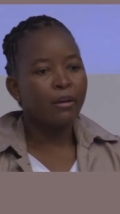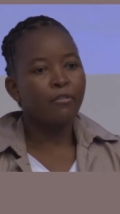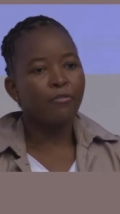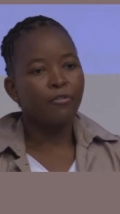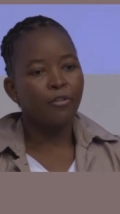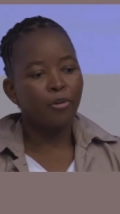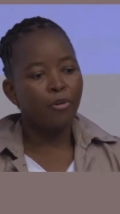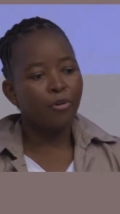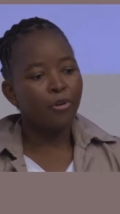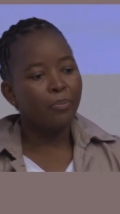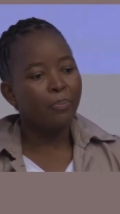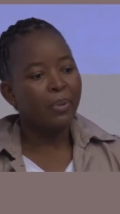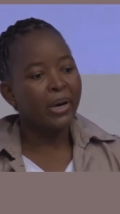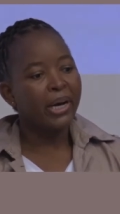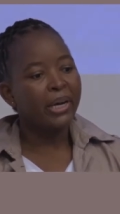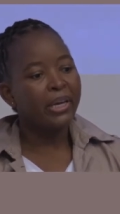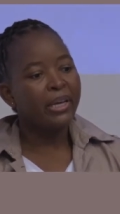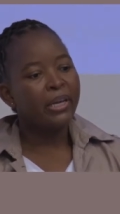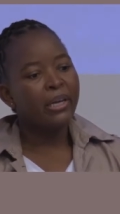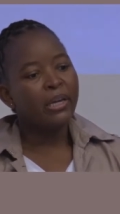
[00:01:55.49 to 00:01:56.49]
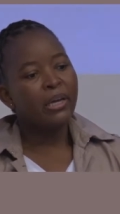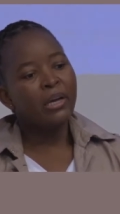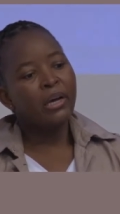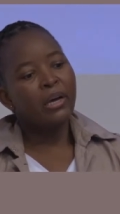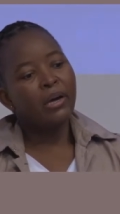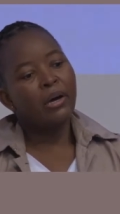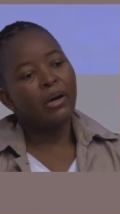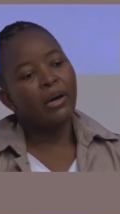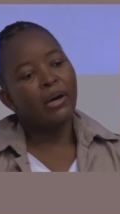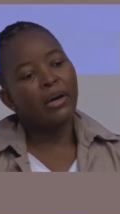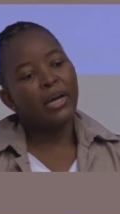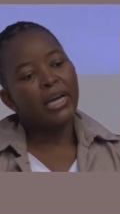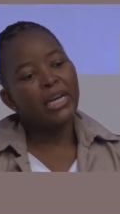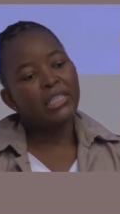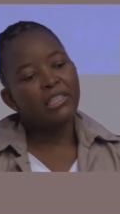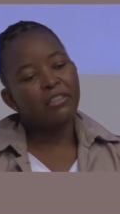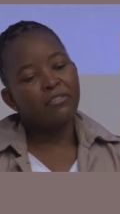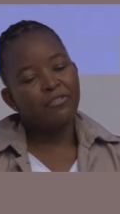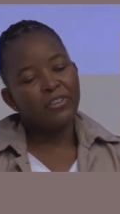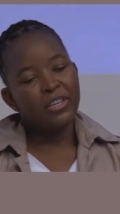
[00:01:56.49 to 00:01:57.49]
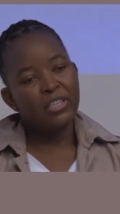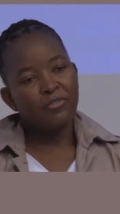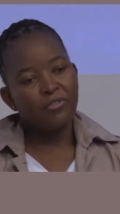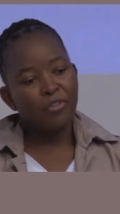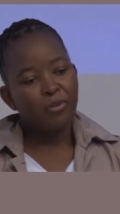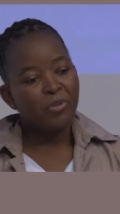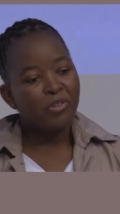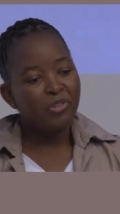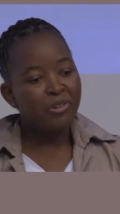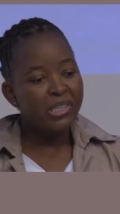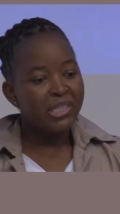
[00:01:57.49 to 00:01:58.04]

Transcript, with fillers: followed by uh, active phase from three